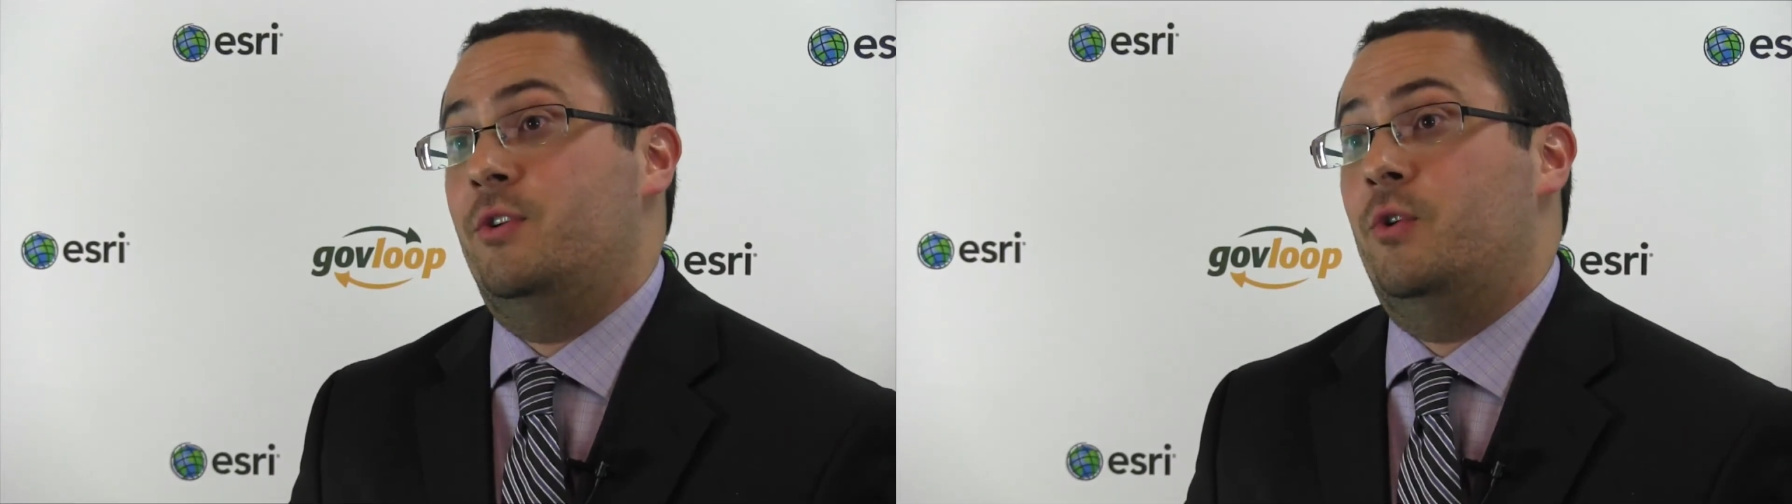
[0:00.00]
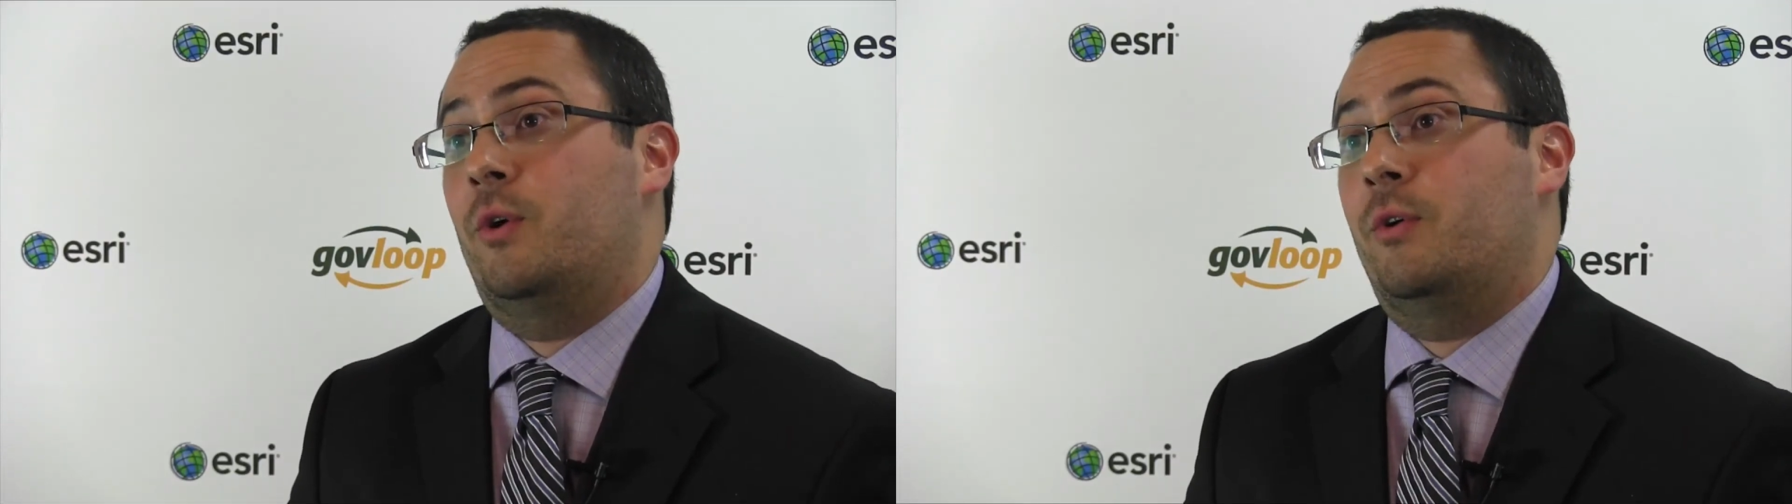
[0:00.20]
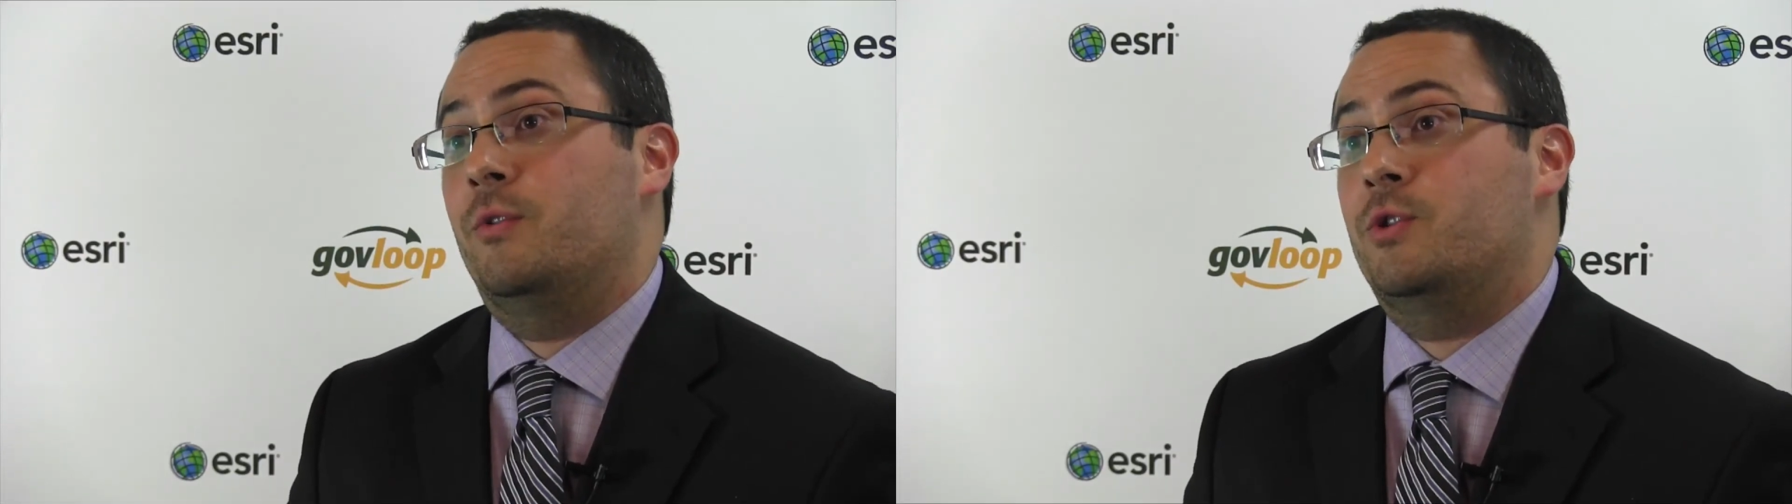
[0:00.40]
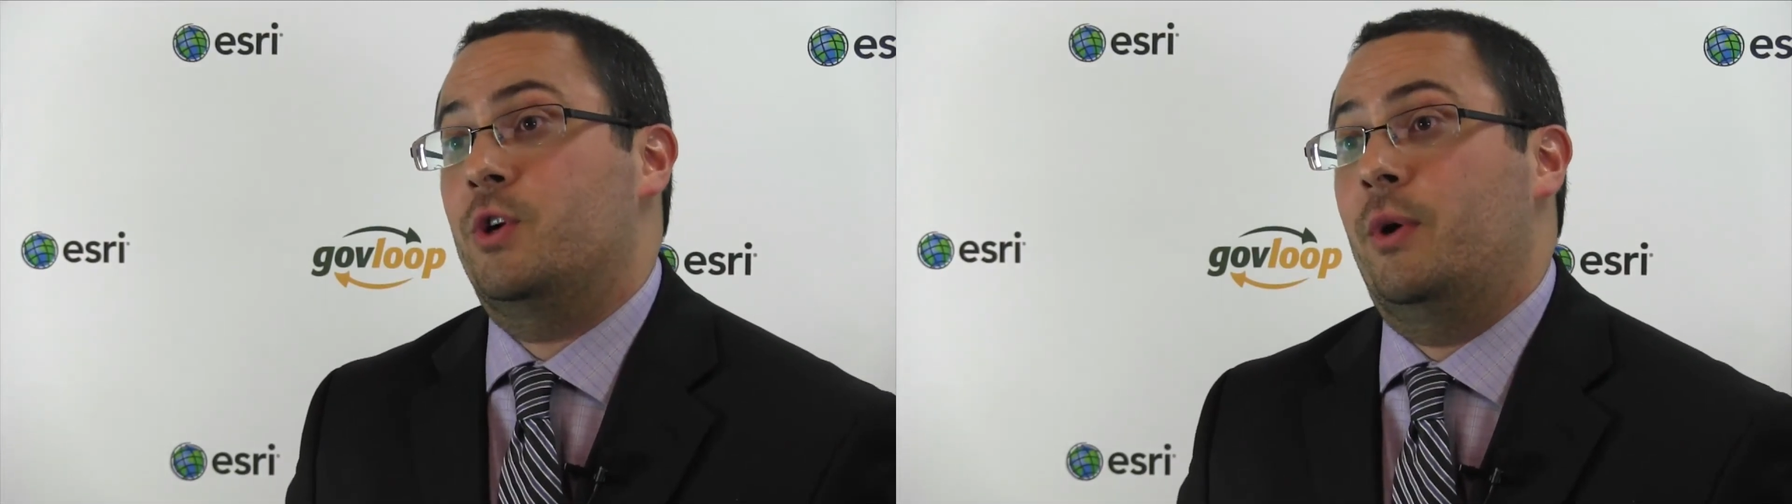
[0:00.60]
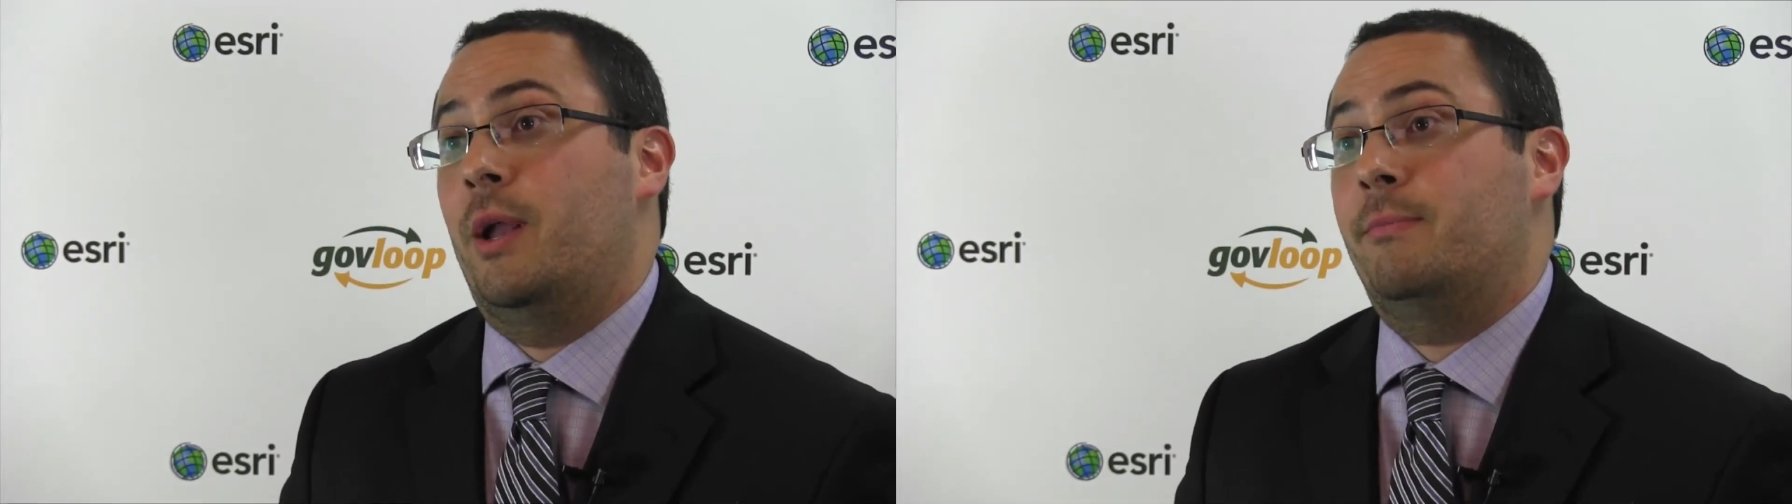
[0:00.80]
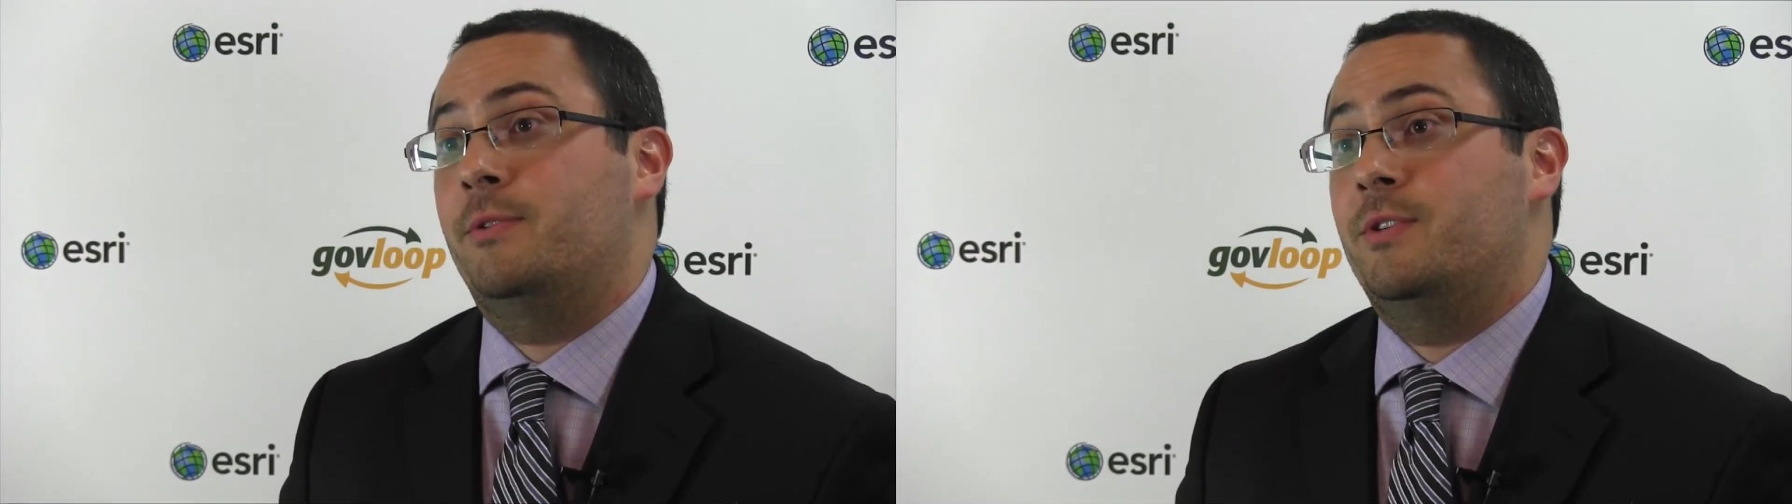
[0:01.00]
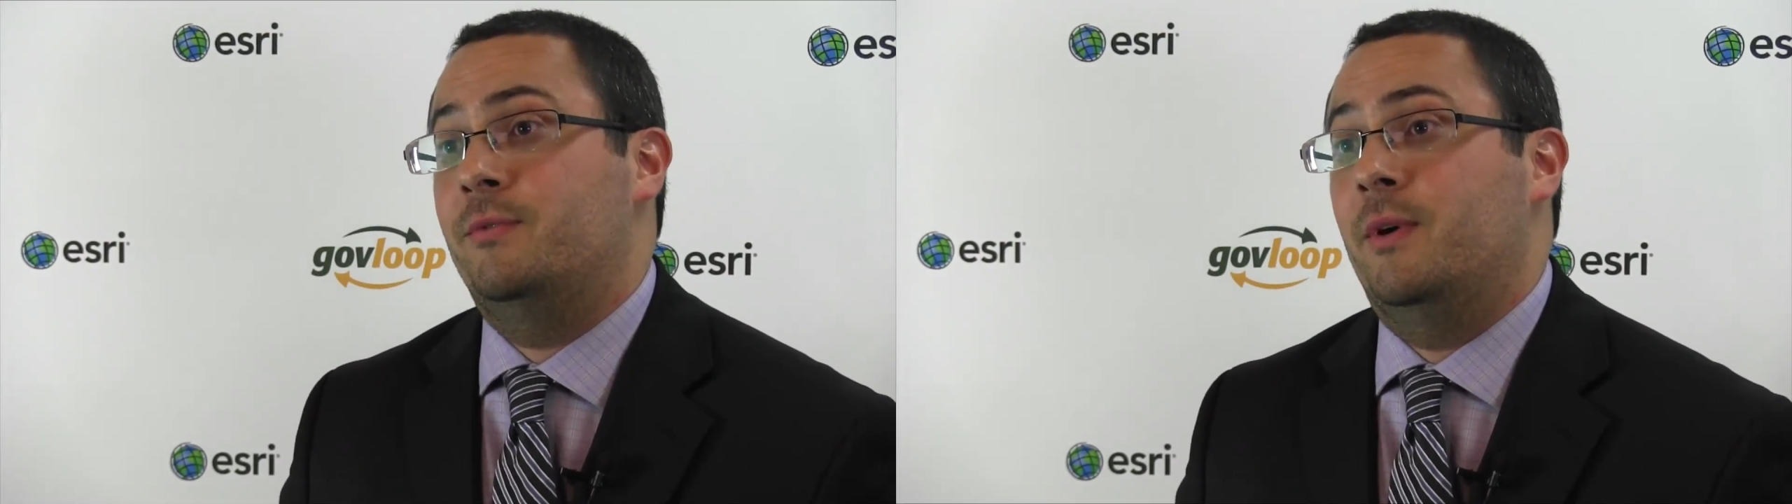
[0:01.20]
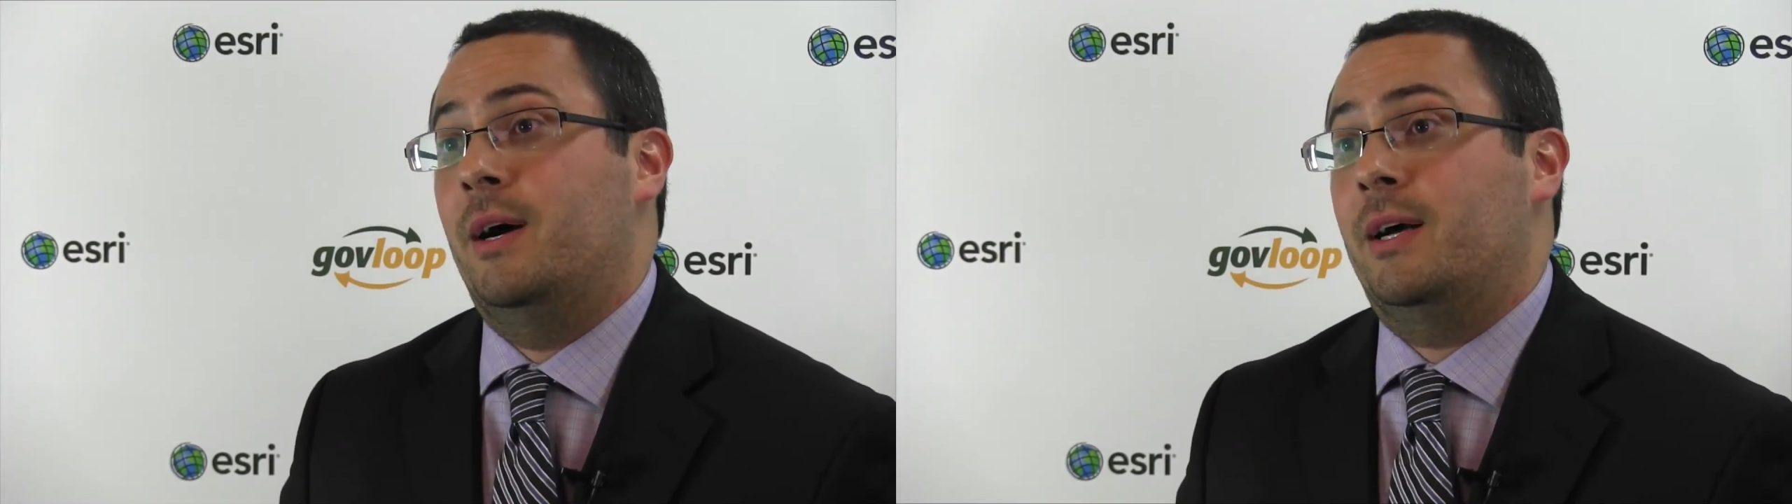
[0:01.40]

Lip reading: New Yorkers showing up to